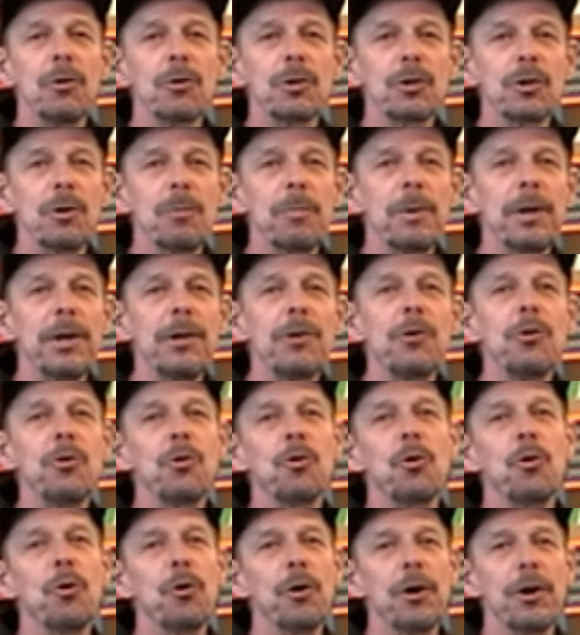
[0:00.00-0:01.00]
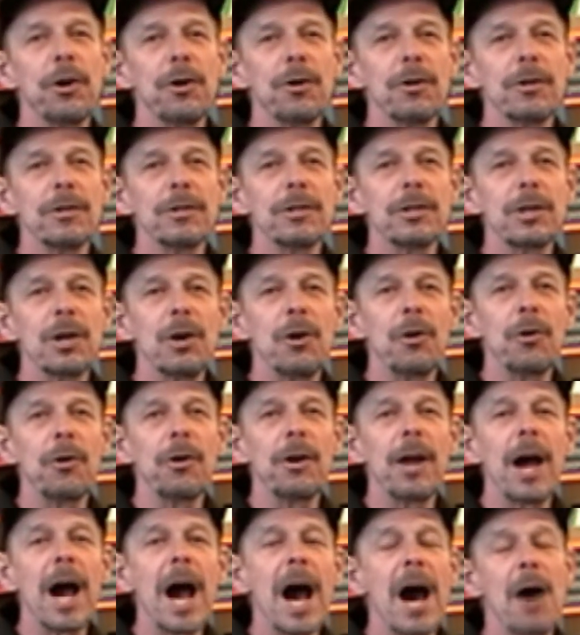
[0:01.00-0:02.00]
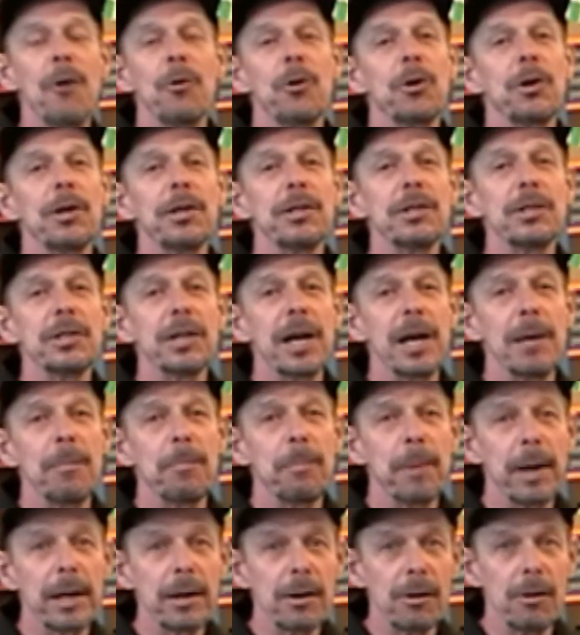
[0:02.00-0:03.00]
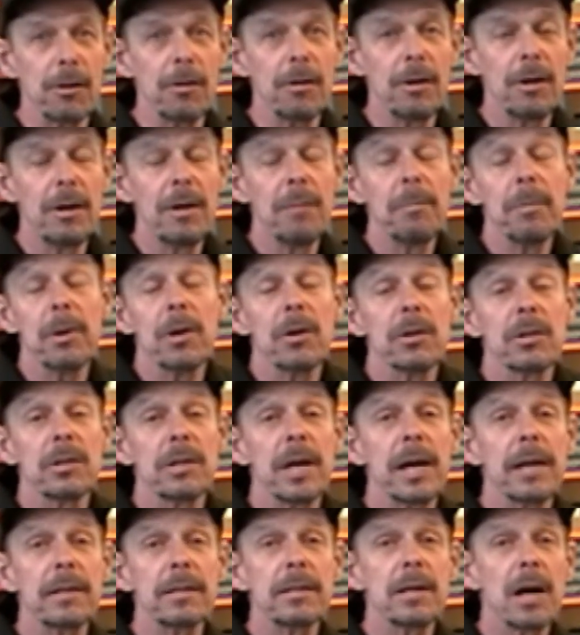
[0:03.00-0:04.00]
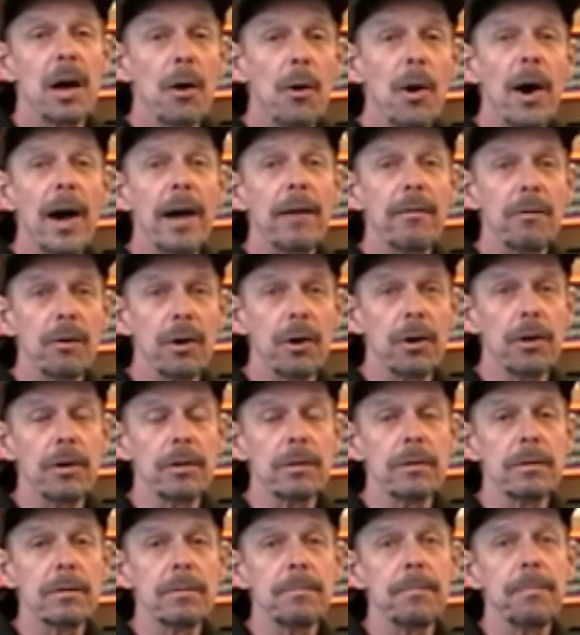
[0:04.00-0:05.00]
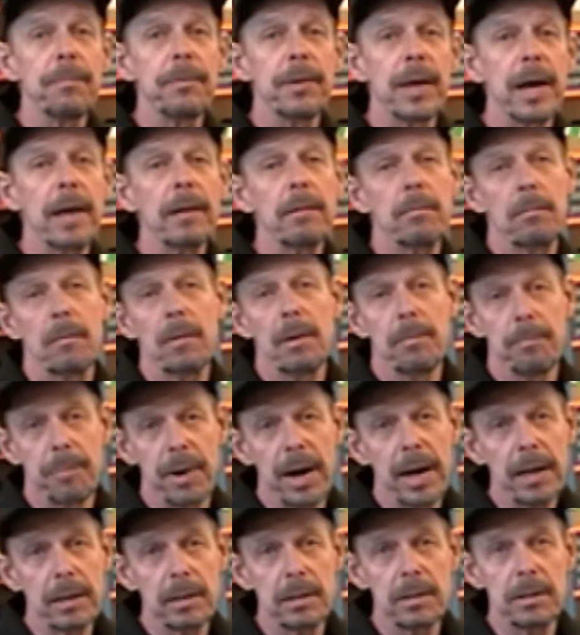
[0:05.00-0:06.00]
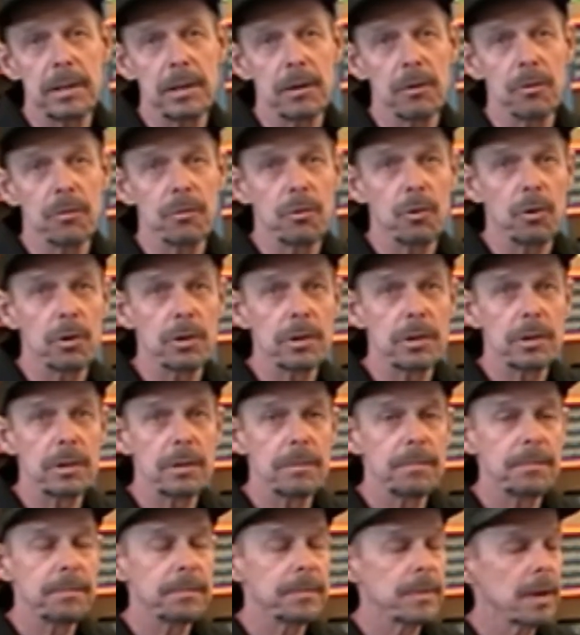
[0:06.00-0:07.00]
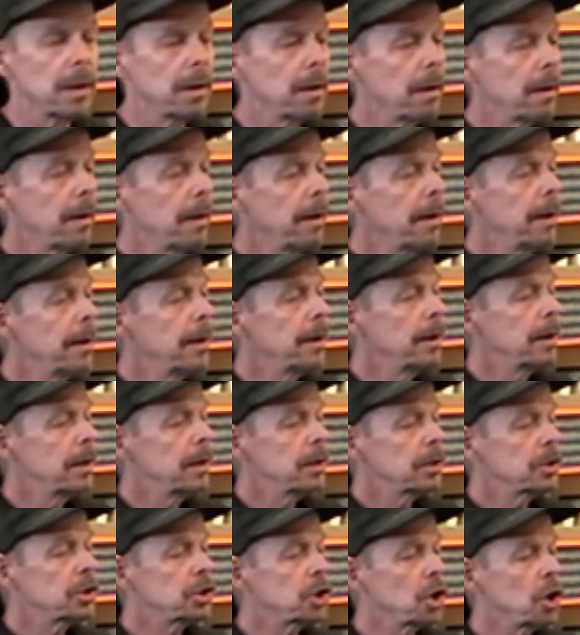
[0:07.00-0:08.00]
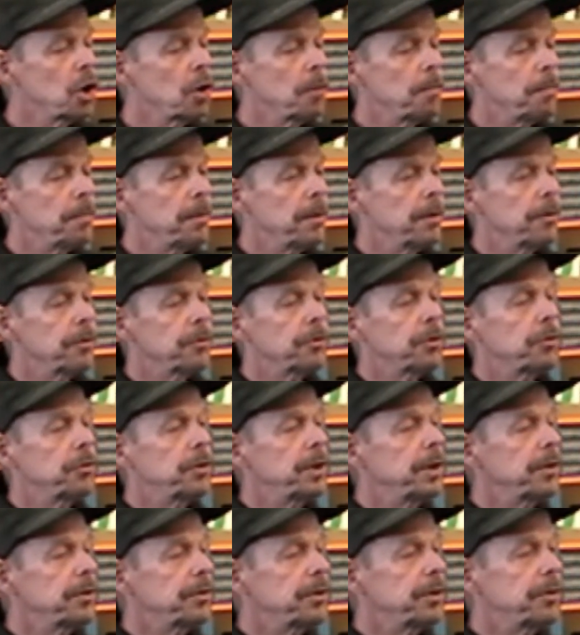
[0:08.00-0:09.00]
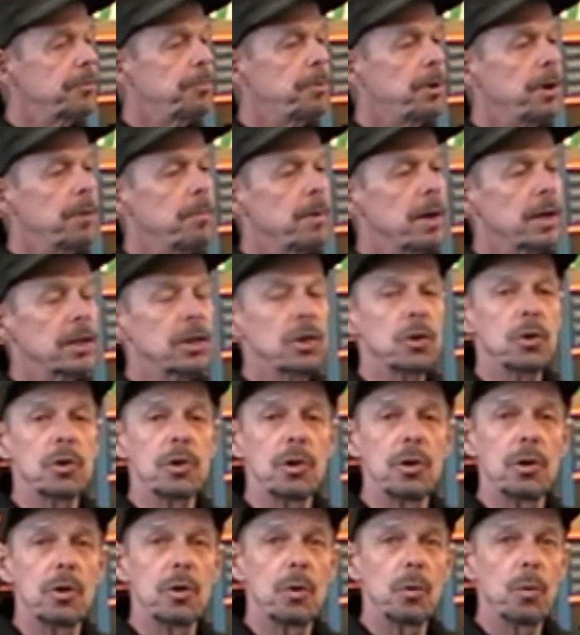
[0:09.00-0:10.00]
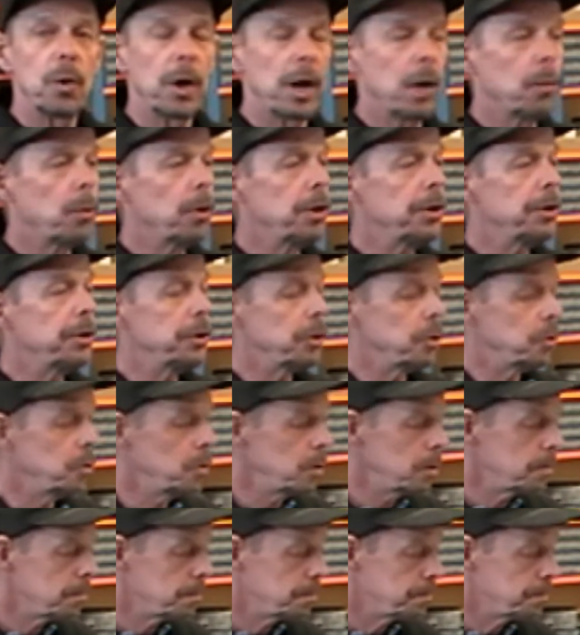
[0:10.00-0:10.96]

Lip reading: so many tutorials on how you can shape metal, because that's how I've learned. That and practicing, of course. So this is pretty much what I want to do.